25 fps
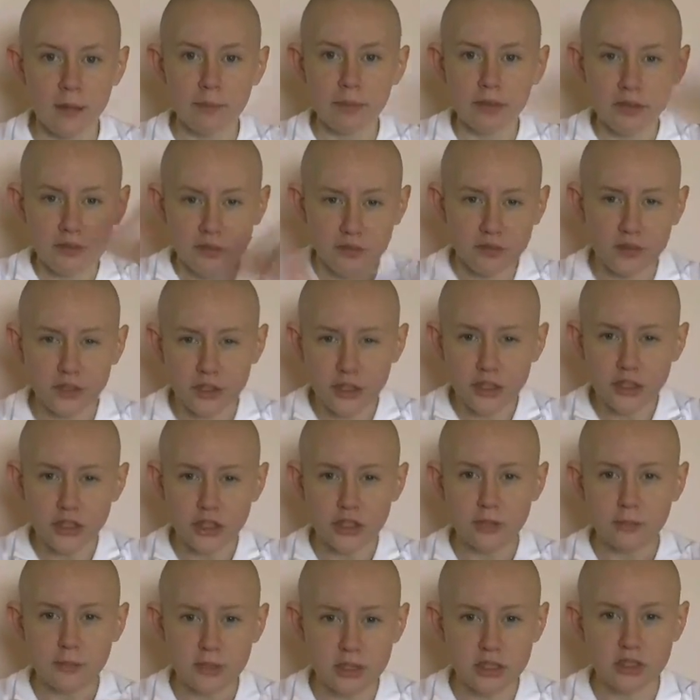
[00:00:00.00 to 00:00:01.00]
But
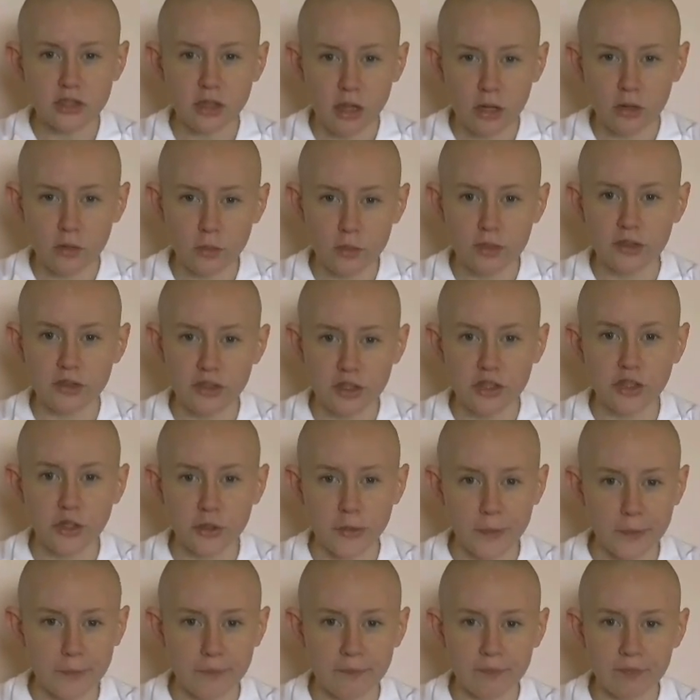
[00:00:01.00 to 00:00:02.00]
first you must start with
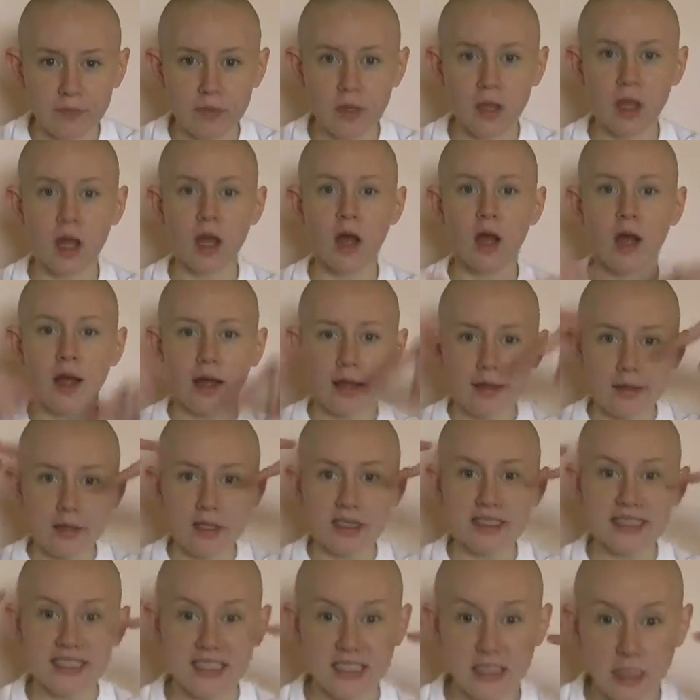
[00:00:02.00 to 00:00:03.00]
you.
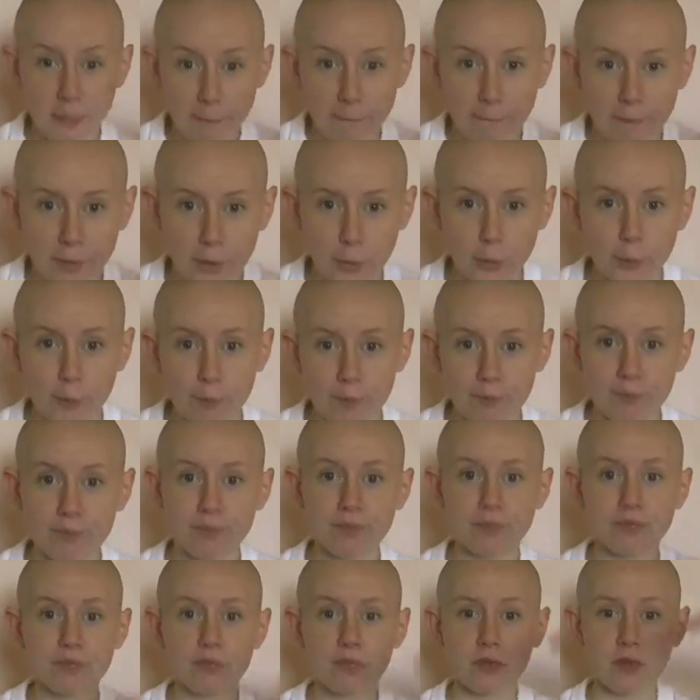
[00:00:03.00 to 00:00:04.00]
Simple.
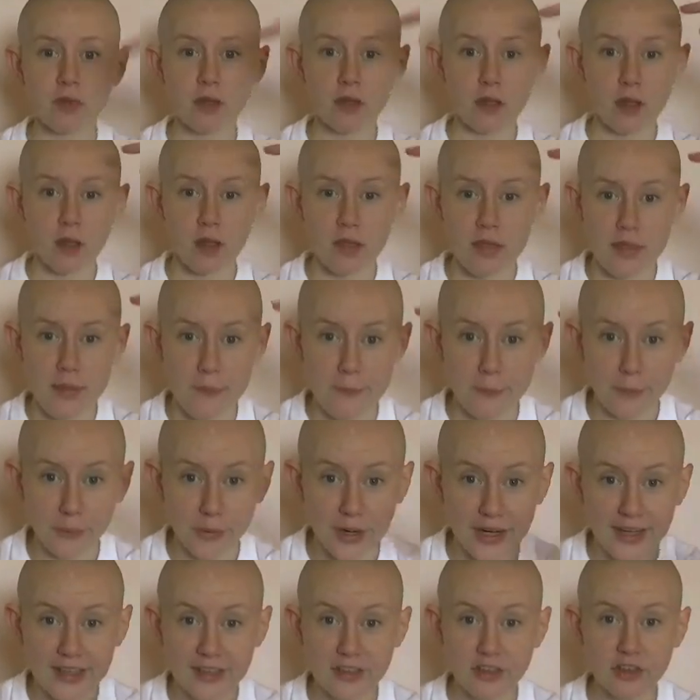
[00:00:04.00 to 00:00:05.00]
The
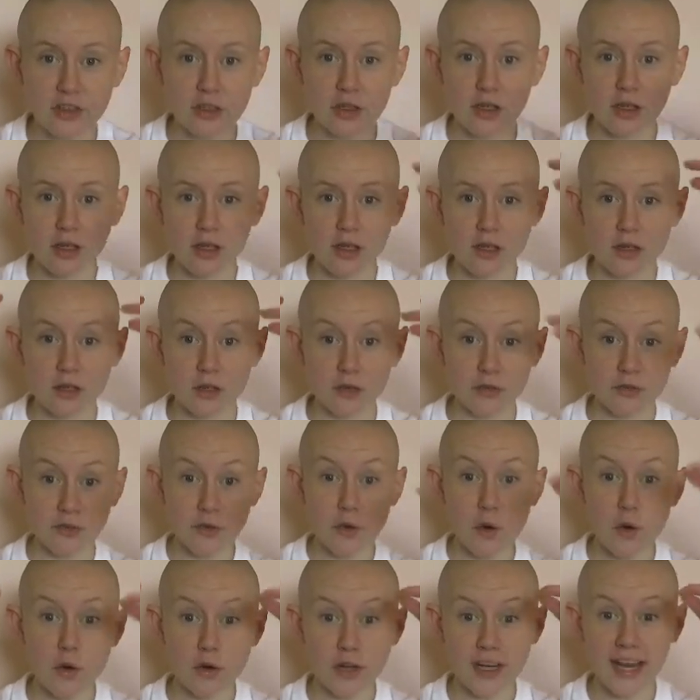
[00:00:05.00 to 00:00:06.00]
breath, the
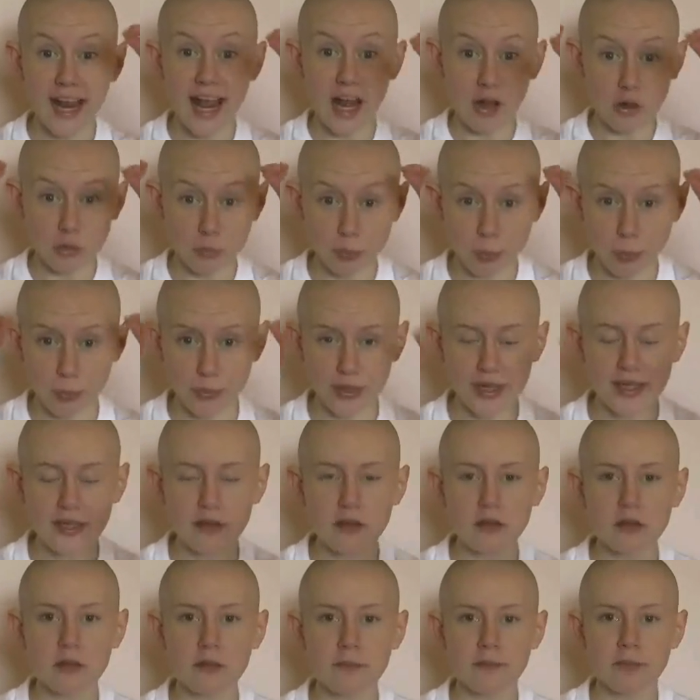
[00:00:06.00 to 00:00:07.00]
4-count
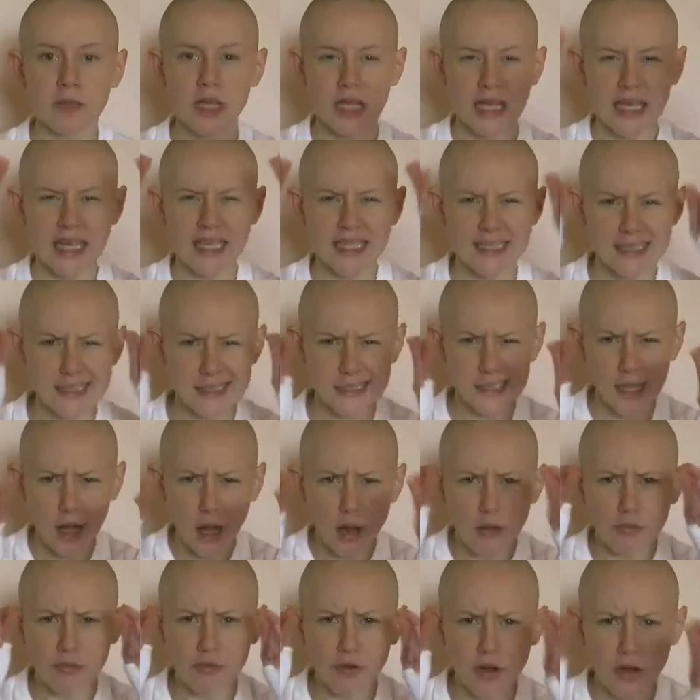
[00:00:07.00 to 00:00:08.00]
breath,
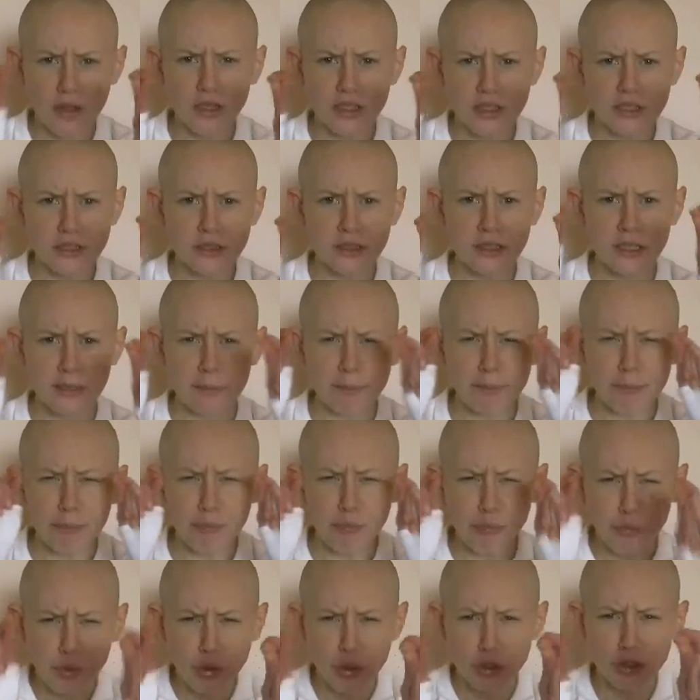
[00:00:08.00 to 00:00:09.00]
self-honesty,
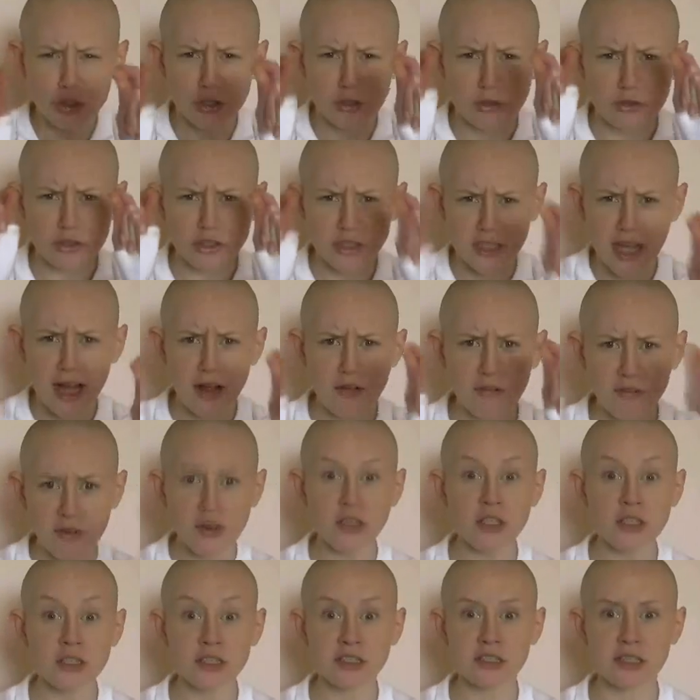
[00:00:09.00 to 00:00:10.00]
brutal
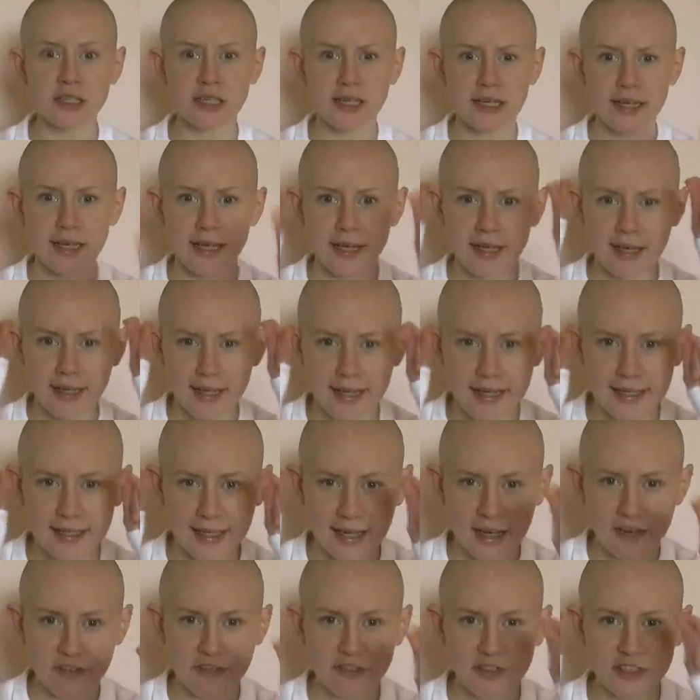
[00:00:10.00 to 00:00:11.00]
self-honesty in
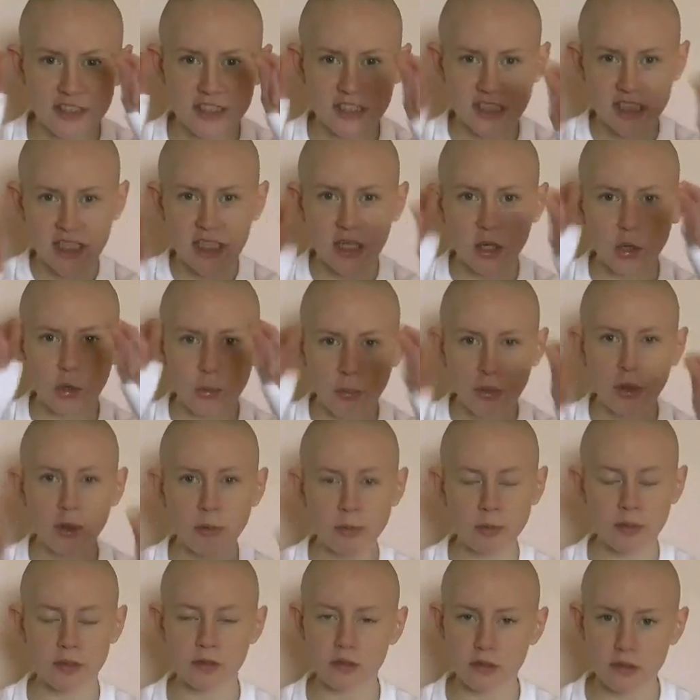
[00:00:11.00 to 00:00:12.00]
every single
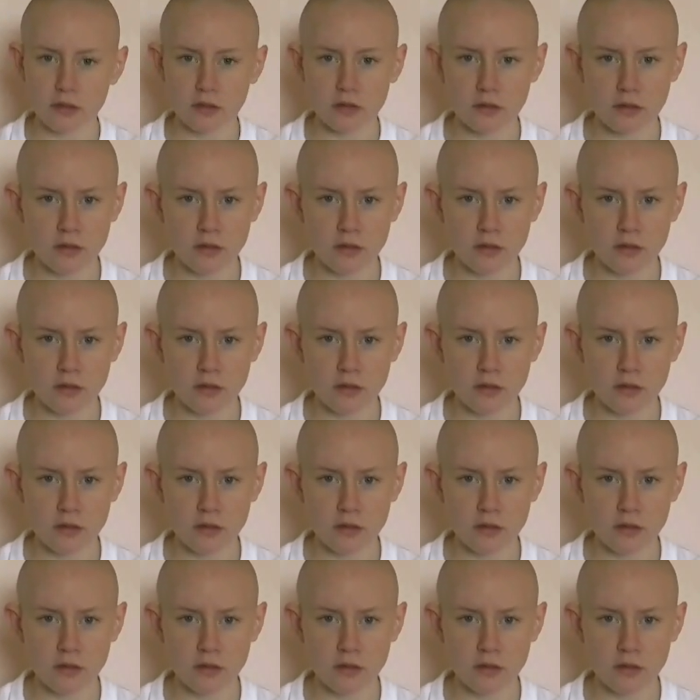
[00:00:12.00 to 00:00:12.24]
moment.